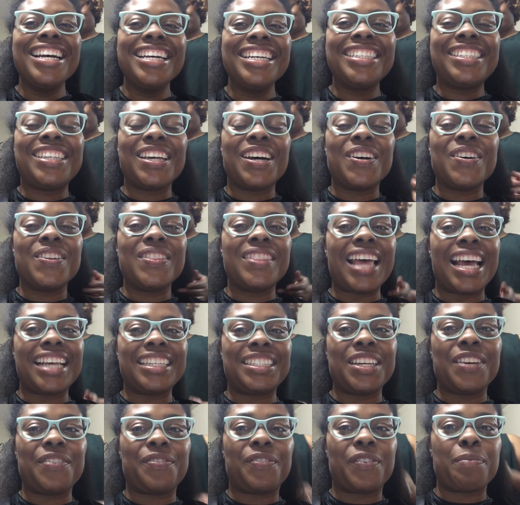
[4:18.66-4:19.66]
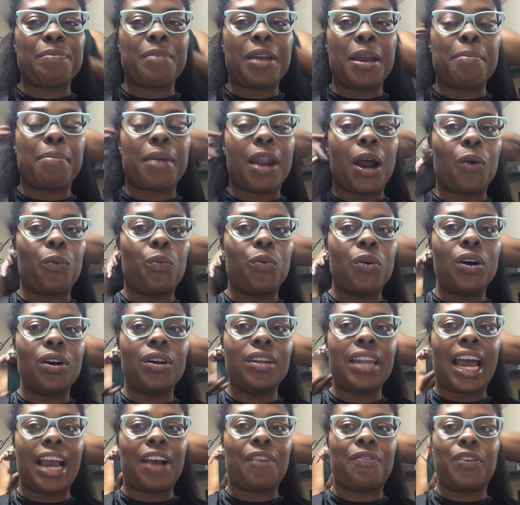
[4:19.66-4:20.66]
So that's it for me, but I will
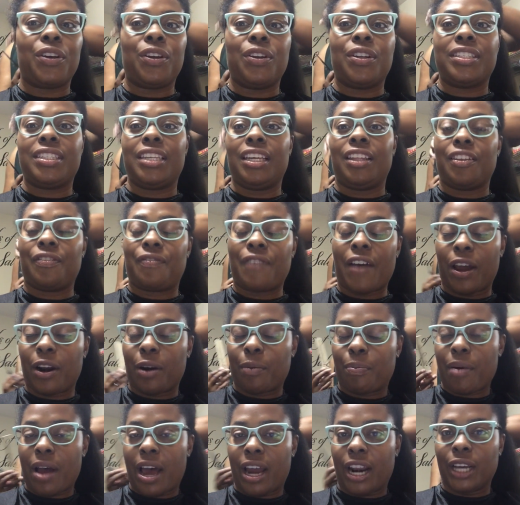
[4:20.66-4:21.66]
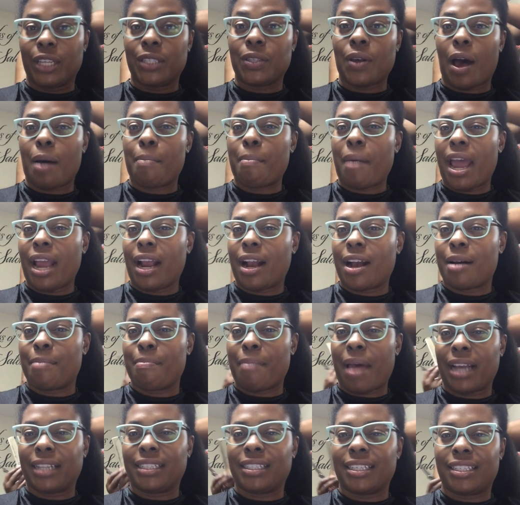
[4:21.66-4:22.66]
like for you to see the final product, so I might
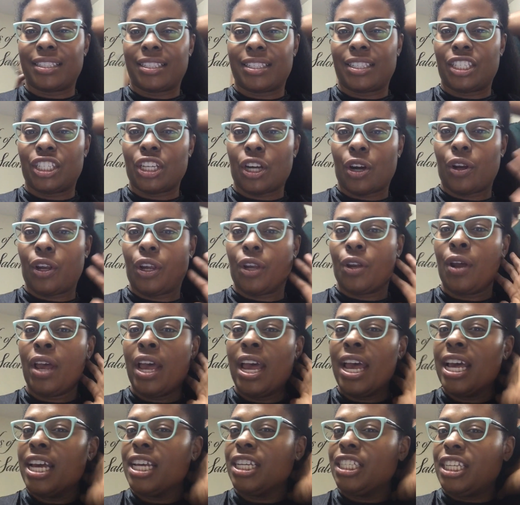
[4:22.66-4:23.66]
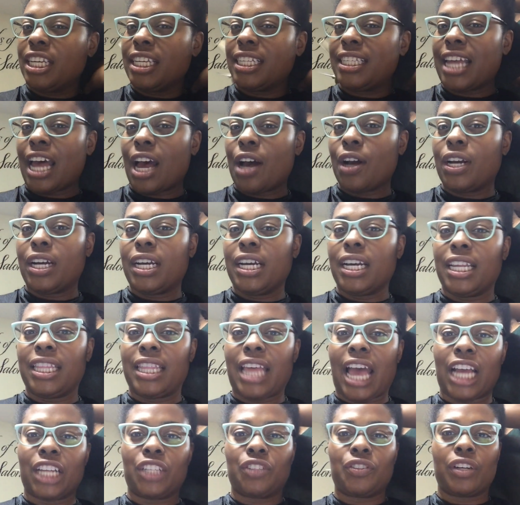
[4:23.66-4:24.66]
come back to show you just how good
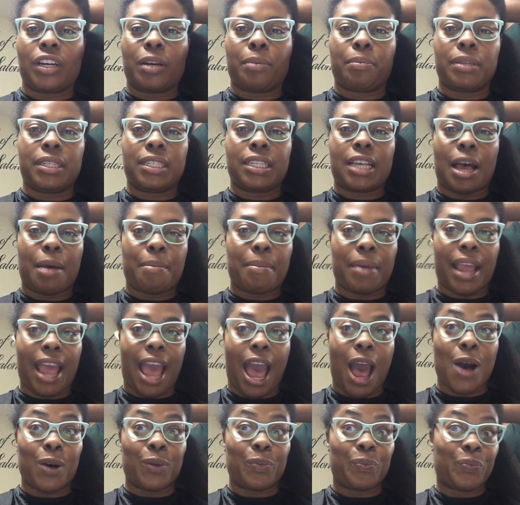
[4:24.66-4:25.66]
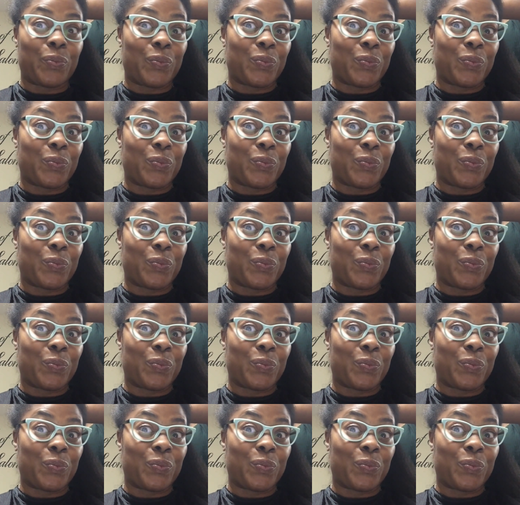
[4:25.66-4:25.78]
that trim is coming out.